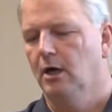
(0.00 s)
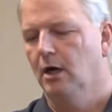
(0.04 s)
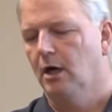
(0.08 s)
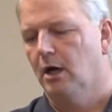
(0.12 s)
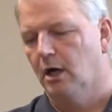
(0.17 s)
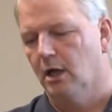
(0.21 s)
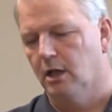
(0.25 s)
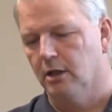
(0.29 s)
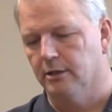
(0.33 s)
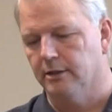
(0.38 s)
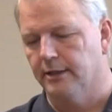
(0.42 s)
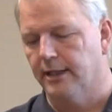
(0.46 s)

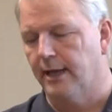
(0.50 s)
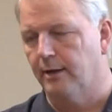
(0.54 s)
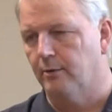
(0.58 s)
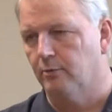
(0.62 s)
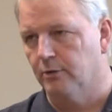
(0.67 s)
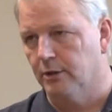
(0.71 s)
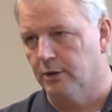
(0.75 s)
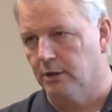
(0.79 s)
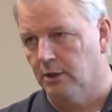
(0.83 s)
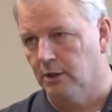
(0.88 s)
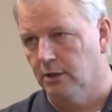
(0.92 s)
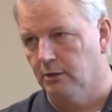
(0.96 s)
all of that
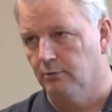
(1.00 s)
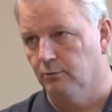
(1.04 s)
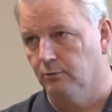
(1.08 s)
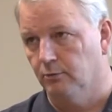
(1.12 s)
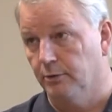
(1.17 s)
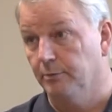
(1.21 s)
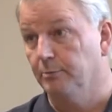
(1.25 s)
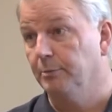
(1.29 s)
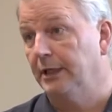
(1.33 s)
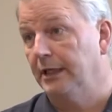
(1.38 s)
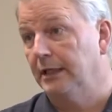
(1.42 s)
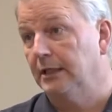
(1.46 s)

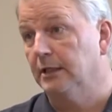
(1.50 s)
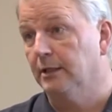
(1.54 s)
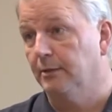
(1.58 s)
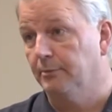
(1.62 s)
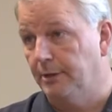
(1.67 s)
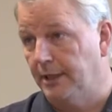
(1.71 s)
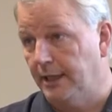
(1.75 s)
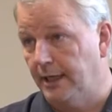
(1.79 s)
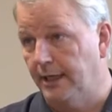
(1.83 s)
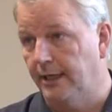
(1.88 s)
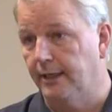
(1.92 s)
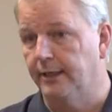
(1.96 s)
would be
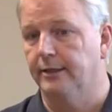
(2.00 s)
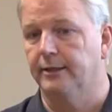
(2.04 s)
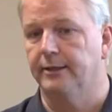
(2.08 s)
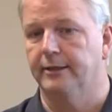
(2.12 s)
eliminated,